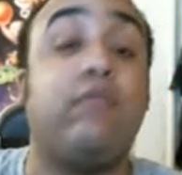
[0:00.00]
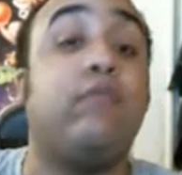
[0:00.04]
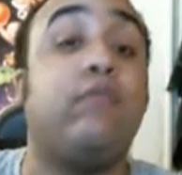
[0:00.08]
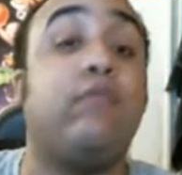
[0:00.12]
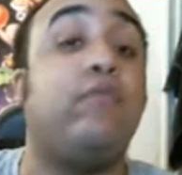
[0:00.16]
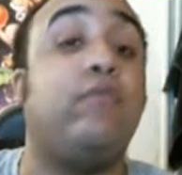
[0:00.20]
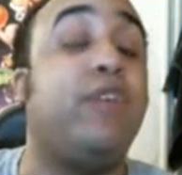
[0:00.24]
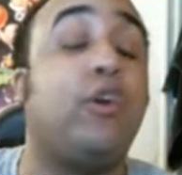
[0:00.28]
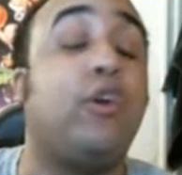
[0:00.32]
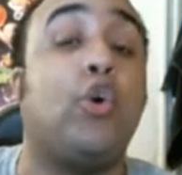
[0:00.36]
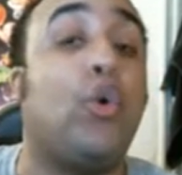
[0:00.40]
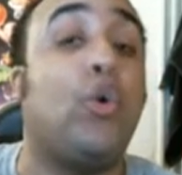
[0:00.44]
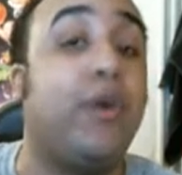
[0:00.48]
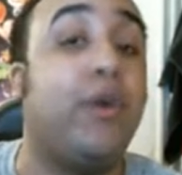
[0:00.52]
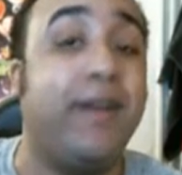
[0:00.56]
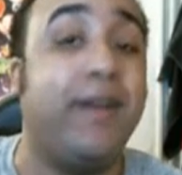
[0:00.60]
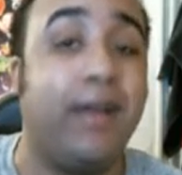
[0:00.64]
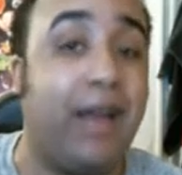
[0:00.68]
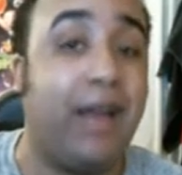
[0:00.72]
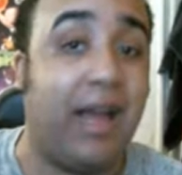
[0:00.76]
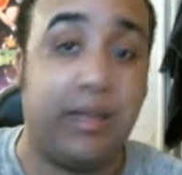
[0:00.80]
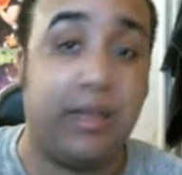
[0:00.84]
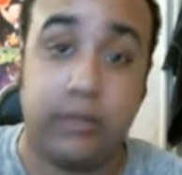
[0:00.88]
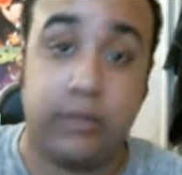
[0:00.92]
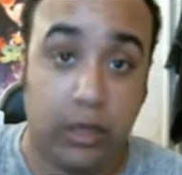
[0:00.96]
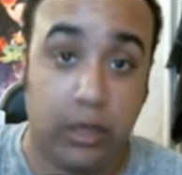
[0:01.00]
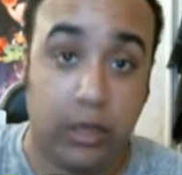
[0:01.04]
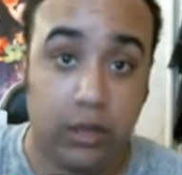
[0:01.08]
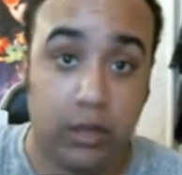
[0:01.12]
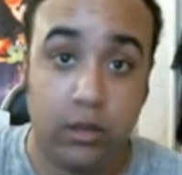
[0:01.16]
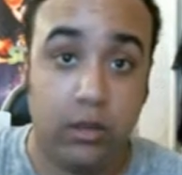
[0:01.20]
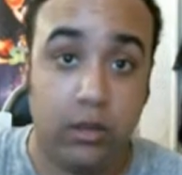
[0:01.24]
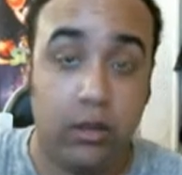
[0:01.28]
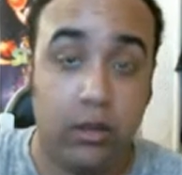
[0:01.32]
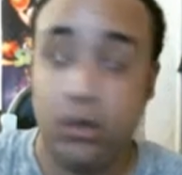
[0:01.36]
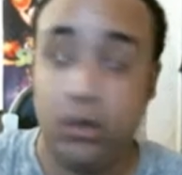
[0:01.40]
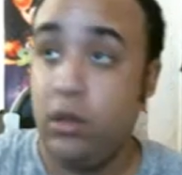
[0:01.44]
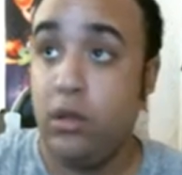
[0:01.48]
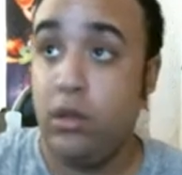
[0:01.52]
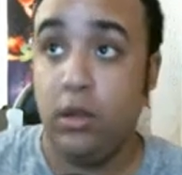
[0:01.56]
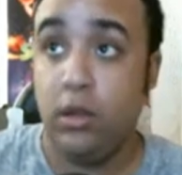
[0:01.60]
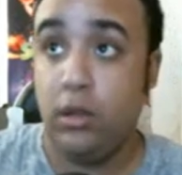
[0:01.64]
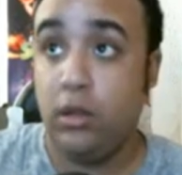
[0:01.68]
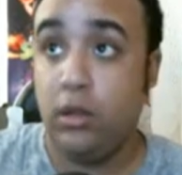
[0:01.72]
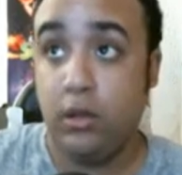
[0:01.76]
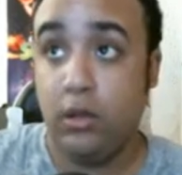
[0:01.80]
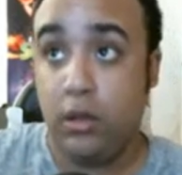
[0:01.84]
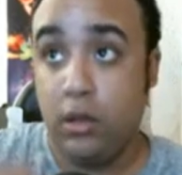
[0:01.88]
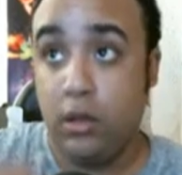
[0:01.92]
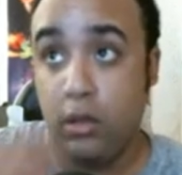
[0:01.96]
recording last night.
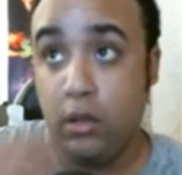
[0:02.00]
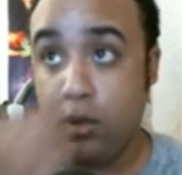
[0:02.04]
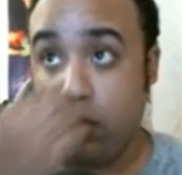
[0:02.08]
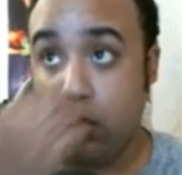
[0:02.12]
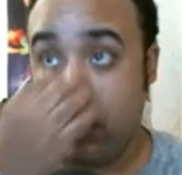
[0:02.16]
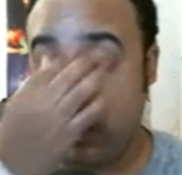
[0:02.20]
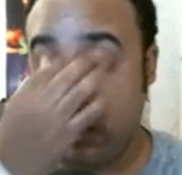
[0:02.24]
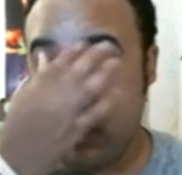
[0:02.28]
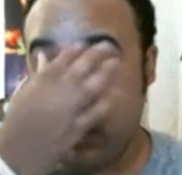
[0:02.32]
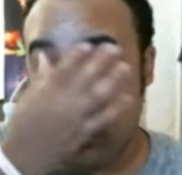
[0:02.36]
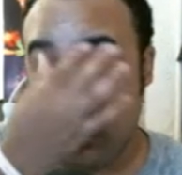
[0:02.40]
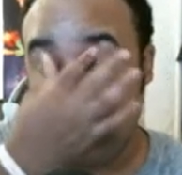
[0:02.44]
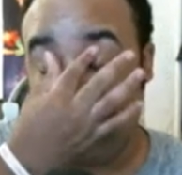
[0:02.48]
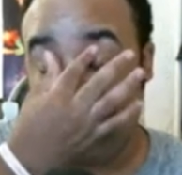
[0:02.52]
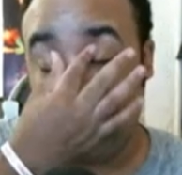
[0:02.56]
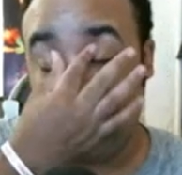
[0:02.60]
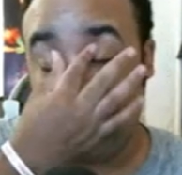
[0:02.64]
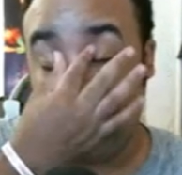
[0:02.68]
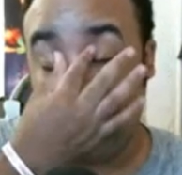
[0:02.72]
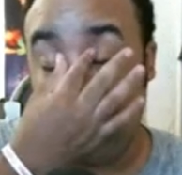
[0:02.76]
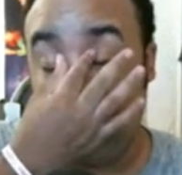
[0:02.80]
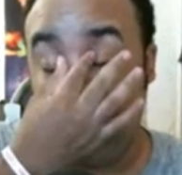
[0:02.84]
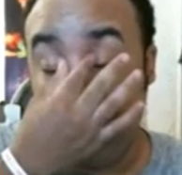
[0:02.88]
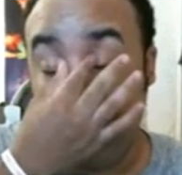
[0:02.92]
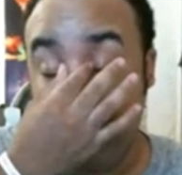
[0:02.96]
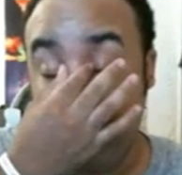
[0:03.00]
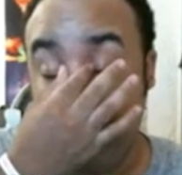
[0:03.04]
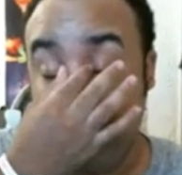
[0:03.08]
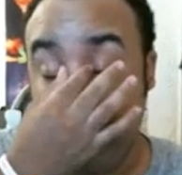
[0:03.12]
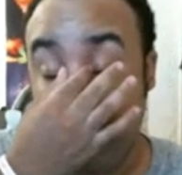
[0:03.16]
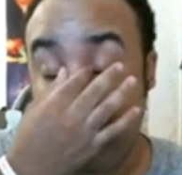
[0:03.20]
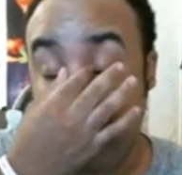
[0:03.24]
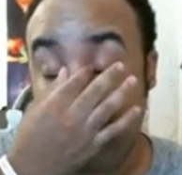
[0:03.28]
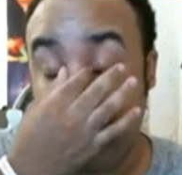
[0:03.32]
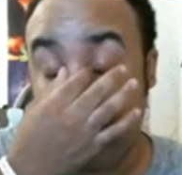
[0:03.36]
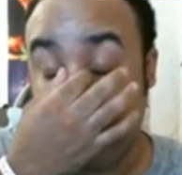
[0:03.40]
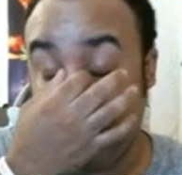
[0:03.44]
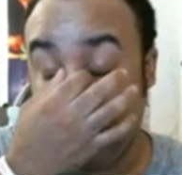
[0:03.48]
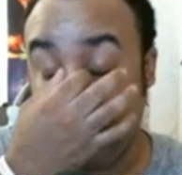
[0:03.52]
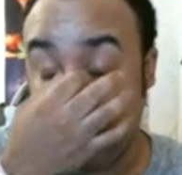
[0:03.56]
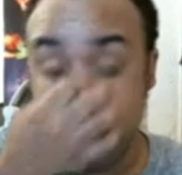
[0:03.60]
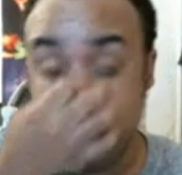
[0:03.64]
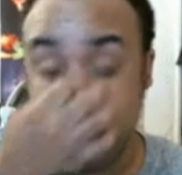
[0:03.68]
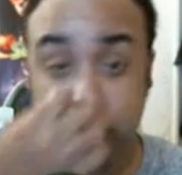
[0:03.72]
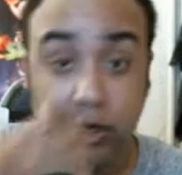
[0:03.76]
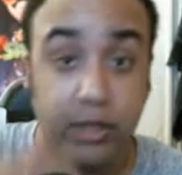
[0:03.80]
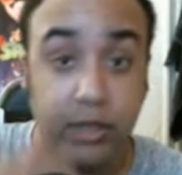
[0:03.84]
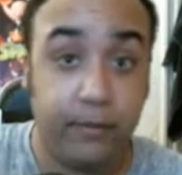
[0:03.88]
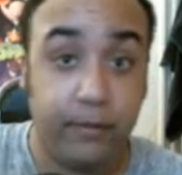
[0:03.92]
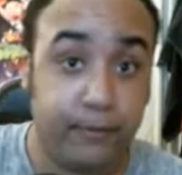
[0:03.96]
Got the show made me fucking fall
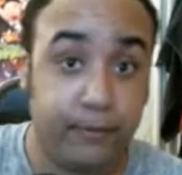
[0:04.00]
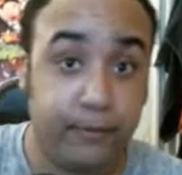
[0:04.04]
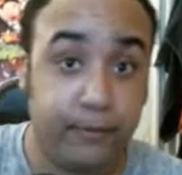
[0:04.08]
asleep.